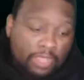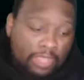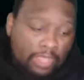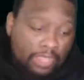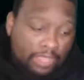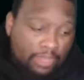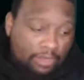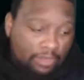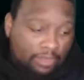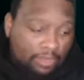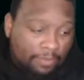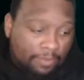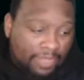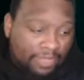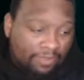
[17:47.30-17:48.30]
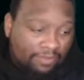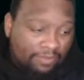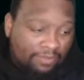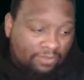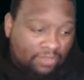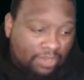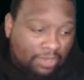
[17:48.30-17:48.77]
And um, in
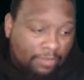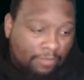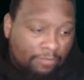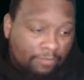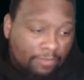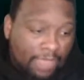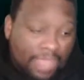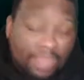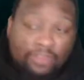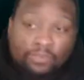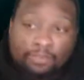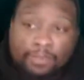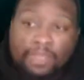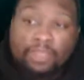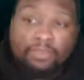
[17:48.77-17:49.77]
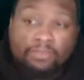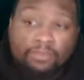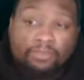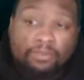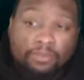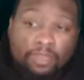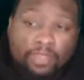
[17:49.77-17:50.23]
some aspects,
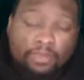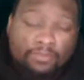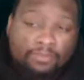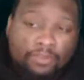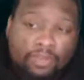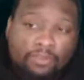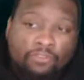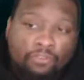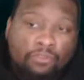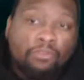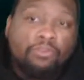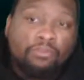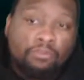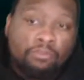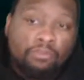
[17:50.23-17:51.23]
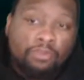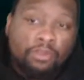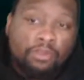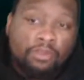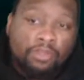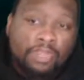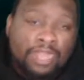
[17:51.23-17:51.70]
it's, it's true. You
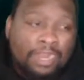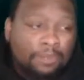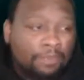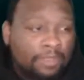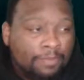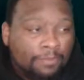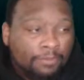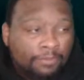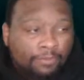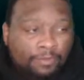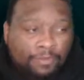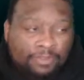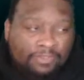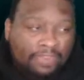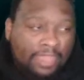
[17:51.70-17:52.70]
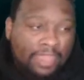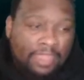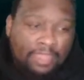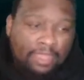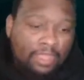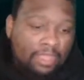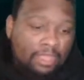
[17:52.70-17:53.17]
know, a lot of people would say,
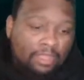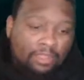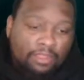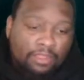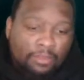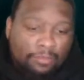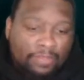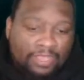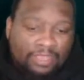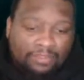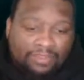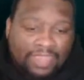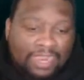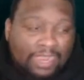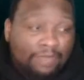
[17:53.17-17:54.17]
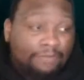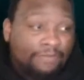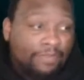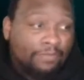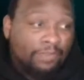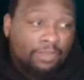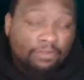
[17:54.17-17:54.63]
look, because I got
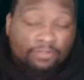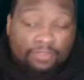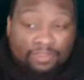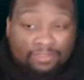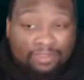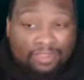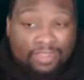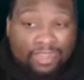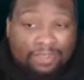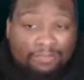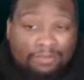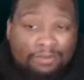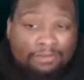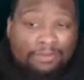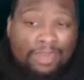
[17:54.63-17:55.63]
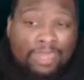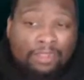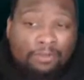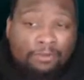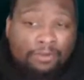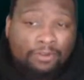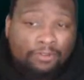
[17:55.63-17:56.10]
50 or 60,000
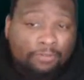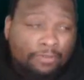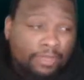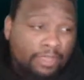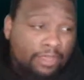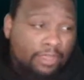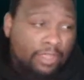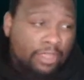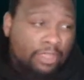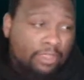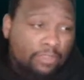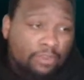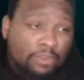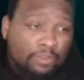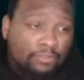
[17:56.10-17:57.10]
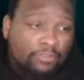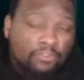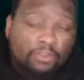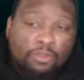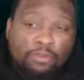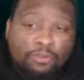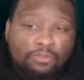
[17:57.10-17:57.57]
followers, but, you know,
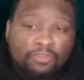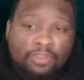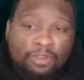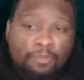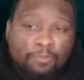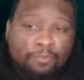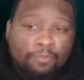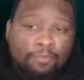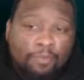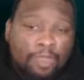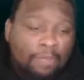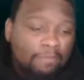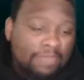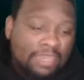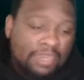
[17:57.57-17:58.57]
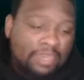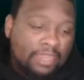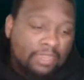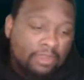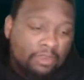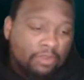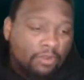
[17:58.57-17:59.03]
shows and
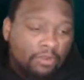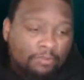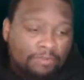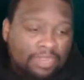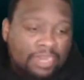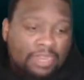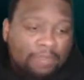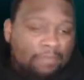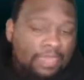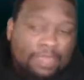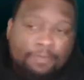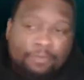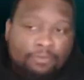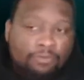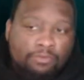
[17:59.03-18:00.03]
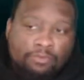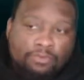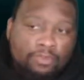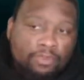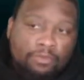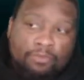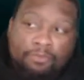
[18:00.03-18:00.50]
immediate, you know, meeting people
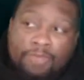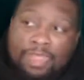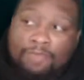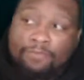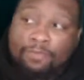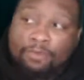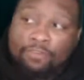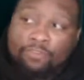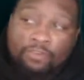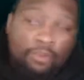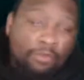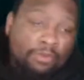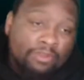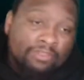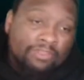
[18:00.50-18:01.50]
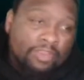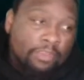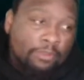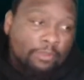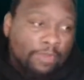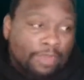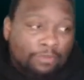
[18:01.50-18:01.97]
to pay for the show and see
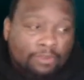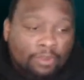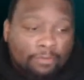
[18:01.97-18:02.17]
you out there